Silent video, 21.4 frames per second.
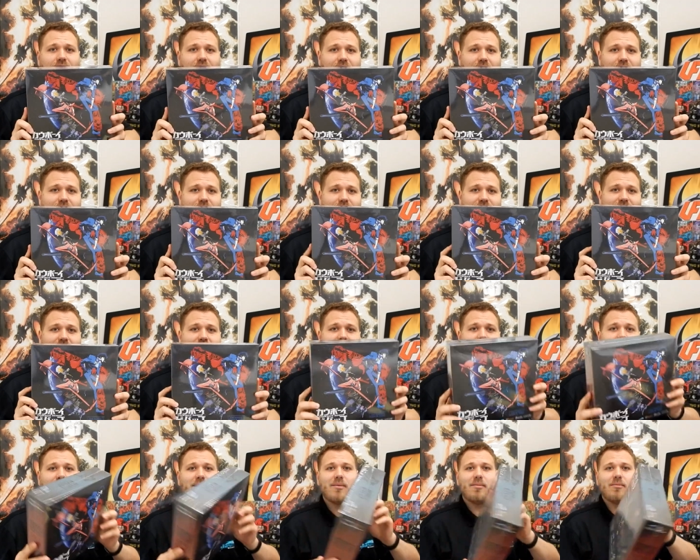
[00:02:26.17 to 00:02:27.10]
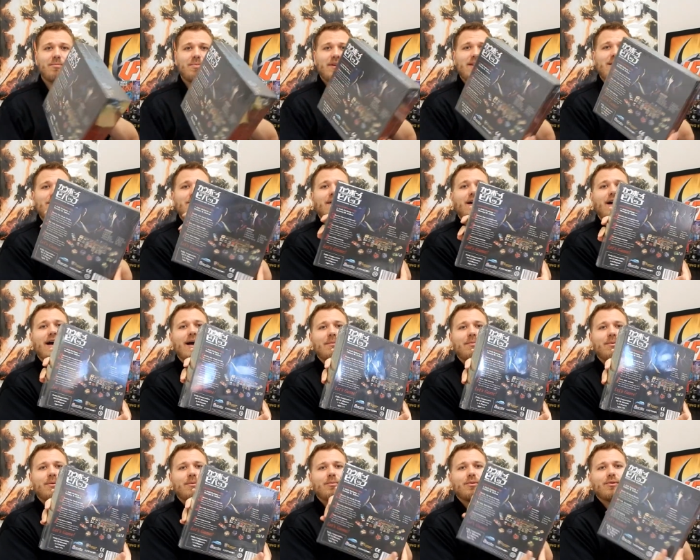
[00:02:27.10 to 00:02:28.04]
is the
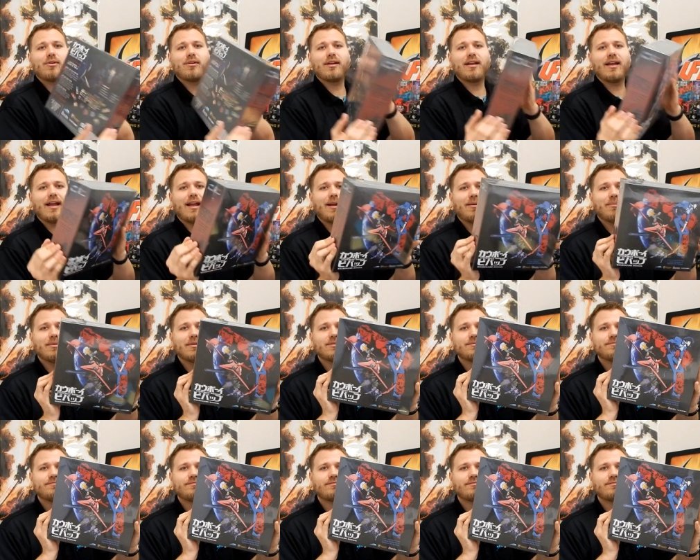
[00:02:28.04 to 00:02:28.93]
Bebop board game.